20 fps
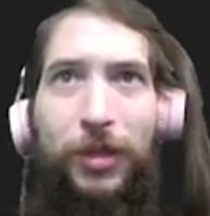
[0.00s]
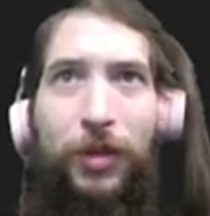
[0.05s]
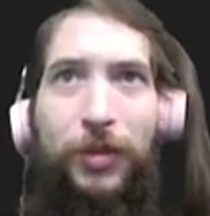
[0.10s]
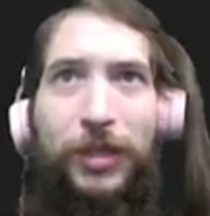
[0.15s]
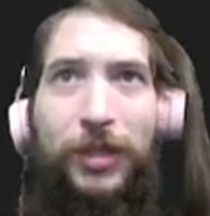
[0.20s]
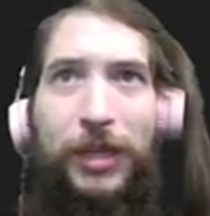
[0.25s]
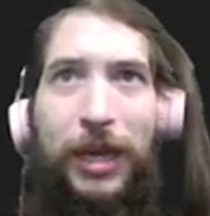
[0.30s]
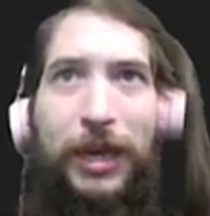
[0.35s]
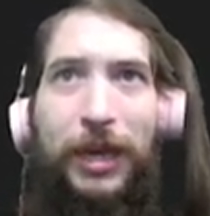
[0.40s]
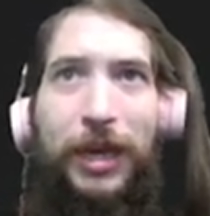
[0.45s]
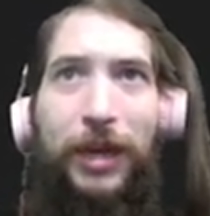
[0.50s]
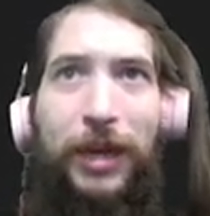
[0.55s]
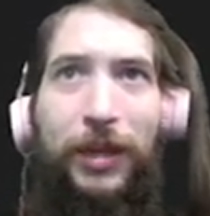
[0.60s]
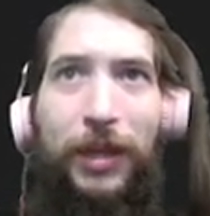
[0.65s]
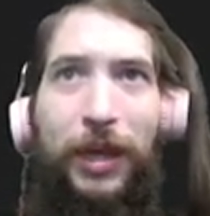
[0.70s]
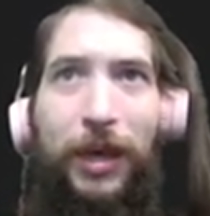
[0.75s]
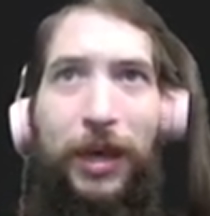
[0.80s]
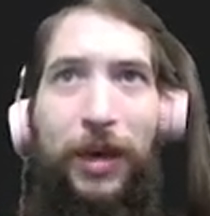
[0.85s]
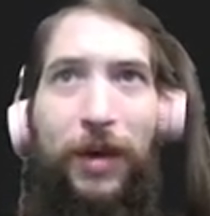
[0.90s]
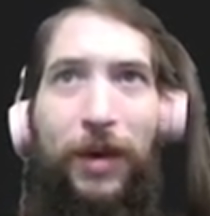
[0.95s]
who said he had
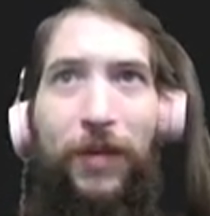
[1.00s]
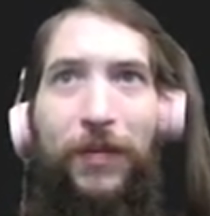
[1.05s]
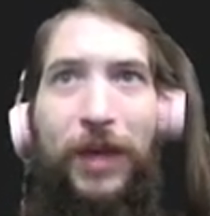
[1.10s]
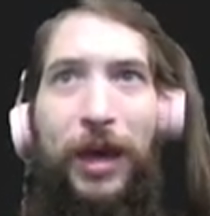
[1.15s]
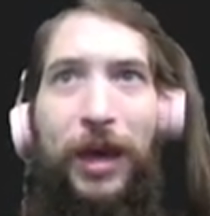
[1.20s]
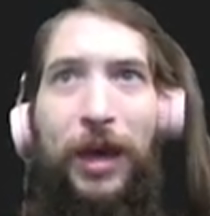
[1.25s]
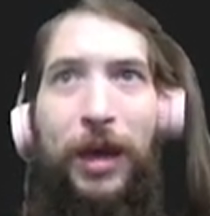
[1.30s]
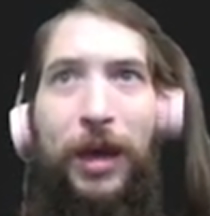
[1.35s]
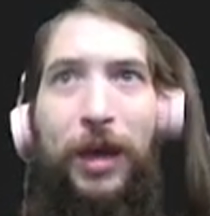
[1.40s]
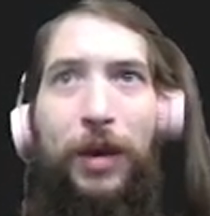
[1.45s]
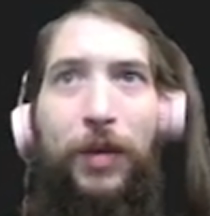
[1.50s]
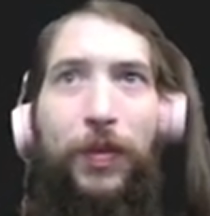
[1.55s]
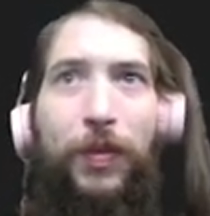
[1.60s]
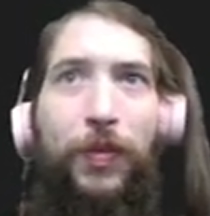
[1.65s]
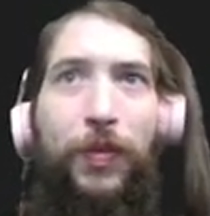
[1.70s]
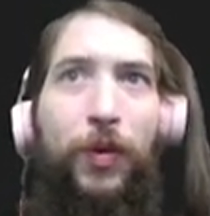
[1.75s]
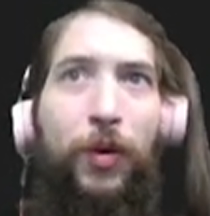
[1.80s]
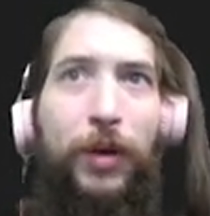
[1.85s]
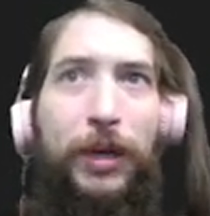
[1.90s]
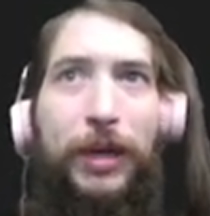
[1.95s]
lived at
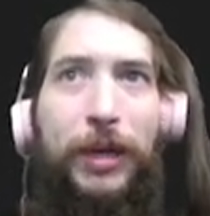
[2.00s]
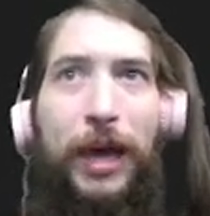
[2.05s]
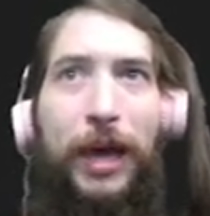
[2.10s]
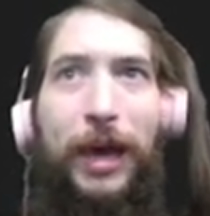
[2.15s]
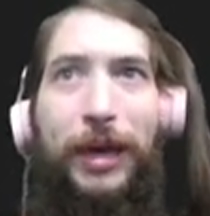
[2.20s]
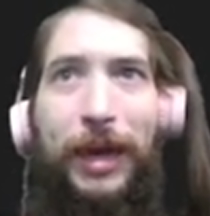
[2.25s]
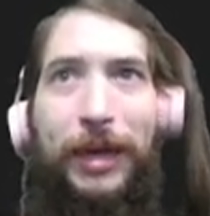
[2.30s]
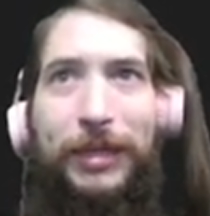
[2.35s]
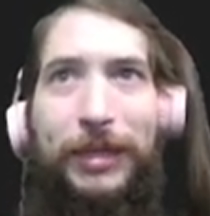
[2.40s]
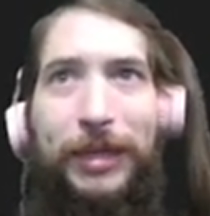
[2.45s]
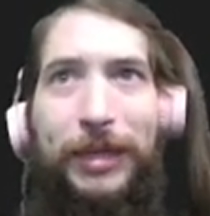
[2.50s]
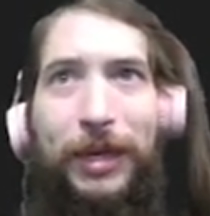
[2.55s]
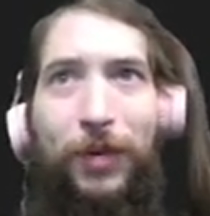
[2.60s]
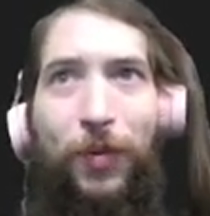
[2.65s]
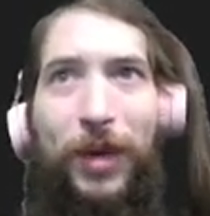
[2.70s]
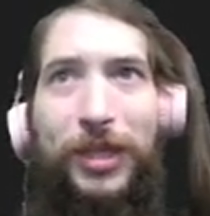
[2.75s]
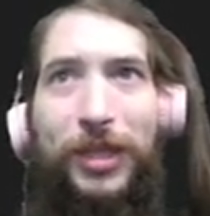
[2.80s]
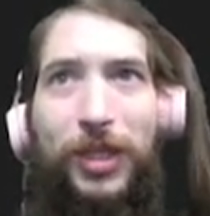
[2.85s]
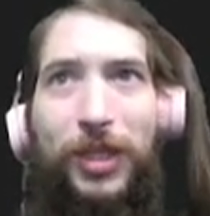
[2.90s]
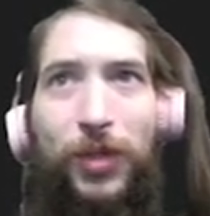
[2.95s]
3918
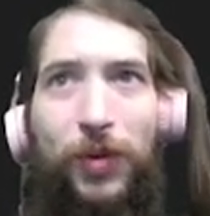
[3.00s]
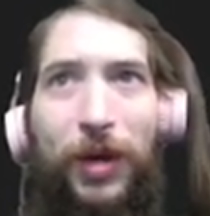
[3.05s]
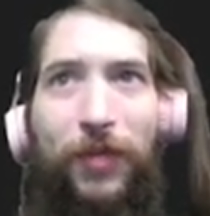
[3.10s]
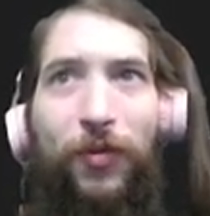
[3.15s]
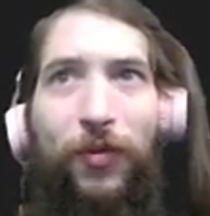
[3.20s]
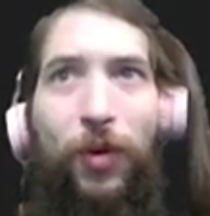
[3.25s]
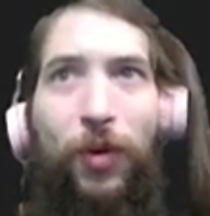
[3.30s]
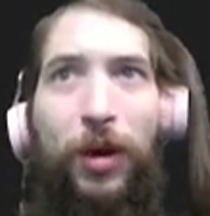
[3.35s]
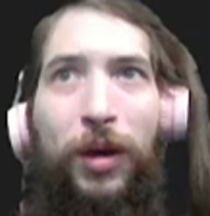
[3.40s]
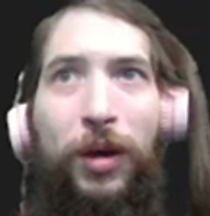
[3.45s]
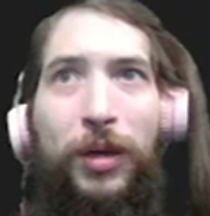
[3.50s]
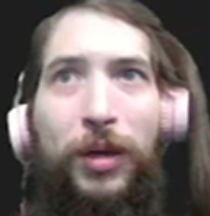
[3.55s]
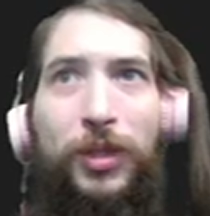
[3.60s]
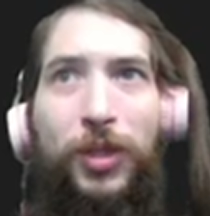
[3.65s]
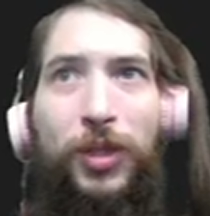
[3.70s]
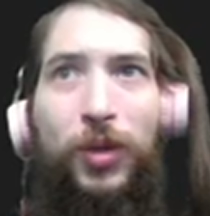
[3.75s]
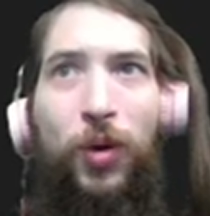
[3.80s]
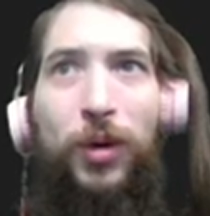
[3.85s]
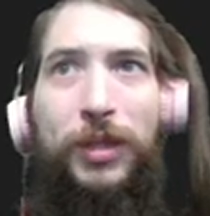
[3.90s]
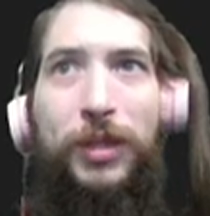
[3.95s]
West Street for a
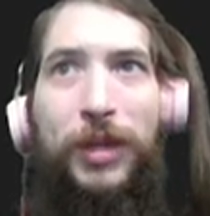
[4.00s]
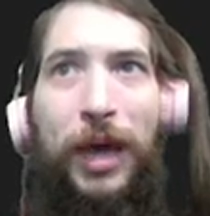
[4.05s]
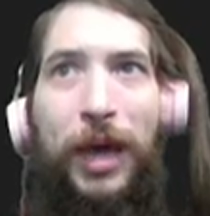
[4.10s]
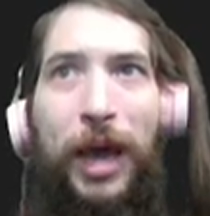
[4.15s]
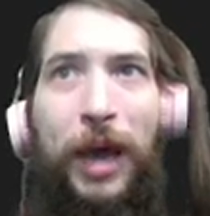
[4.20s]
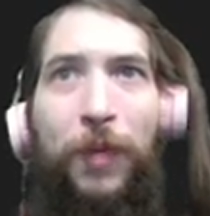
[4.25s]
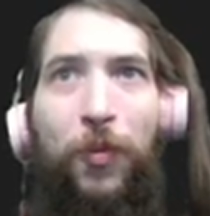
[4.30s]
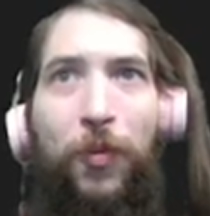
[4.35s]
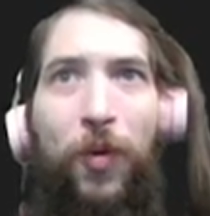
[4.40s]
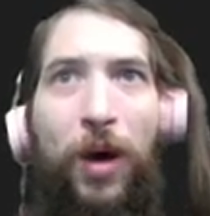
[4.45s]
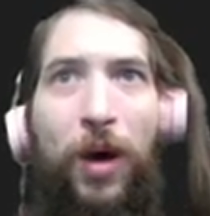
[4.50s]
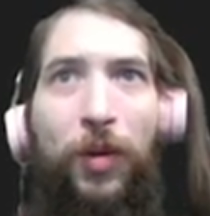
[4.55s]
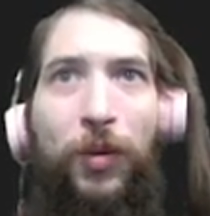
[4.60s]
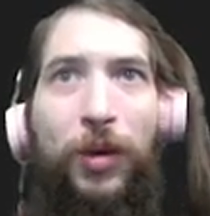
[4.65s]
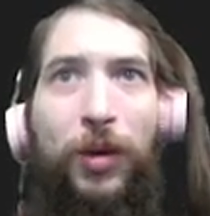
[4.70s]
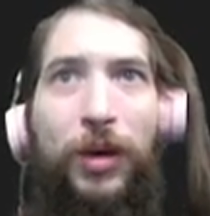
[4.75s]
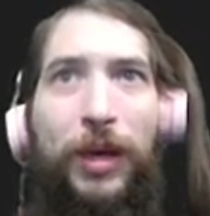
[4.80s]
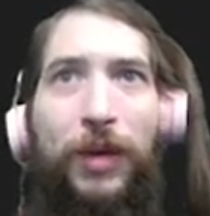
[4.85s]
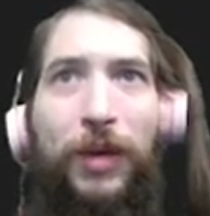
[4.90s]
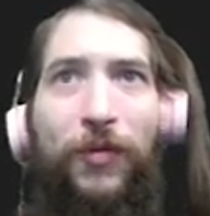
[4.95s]
short time while
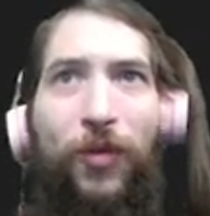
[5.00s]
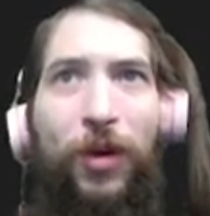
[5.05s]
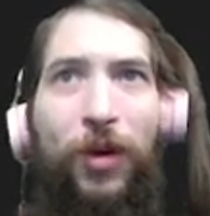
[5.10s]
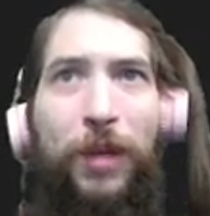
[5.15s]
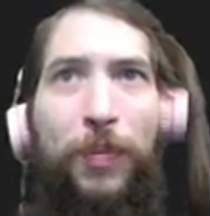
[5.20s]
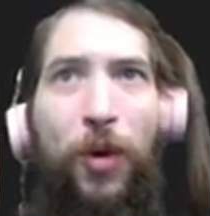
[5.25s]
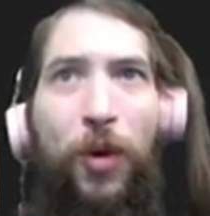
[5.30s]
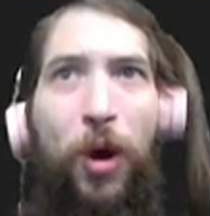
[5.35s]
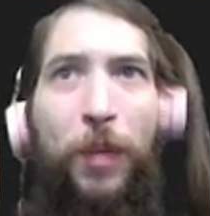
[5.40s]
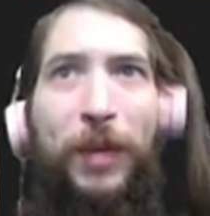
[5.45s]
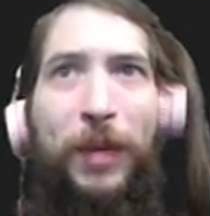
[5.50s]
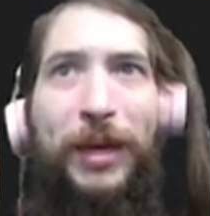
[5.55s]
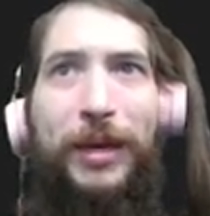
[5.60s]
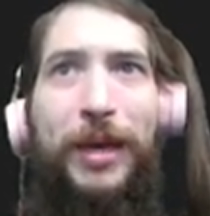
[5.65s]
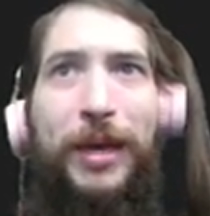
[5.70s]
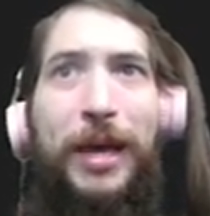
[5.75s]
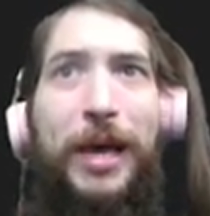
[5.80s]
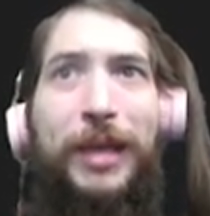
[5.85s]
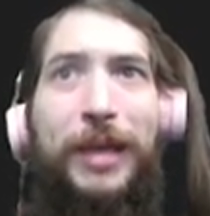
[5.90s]
looking for an apartment,